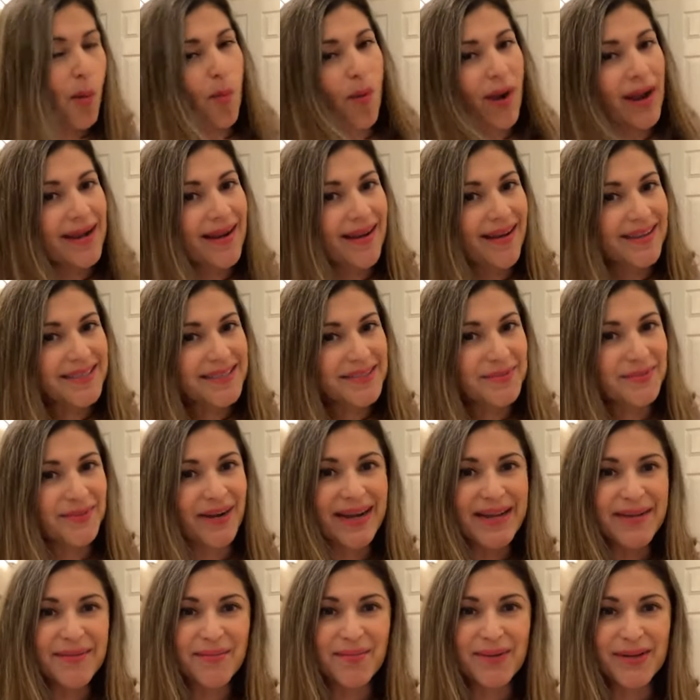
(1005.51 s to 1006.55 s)
why not,
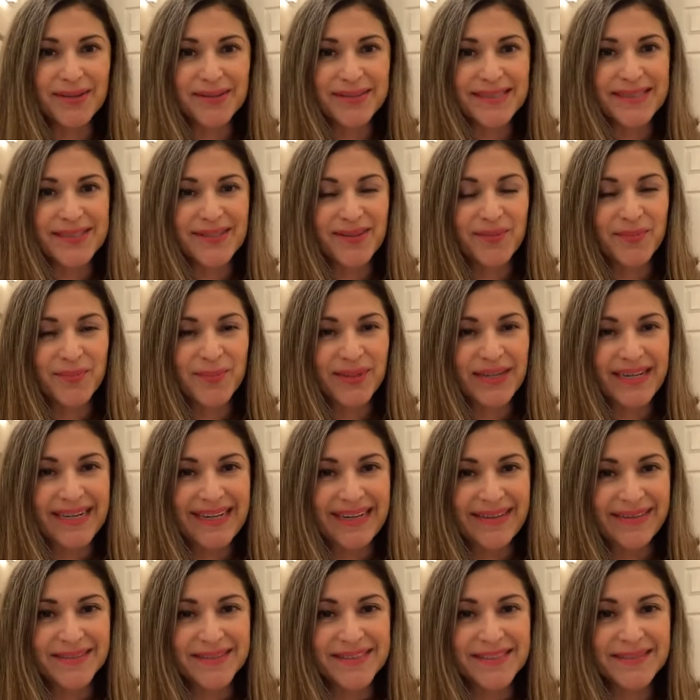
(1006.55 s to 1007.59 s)
right? We all deserve pretty
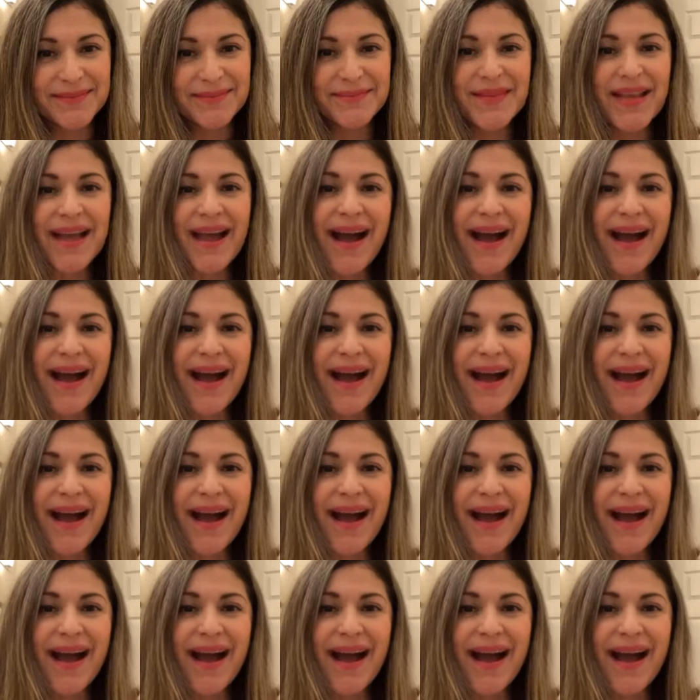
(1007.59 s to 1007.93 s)
nails.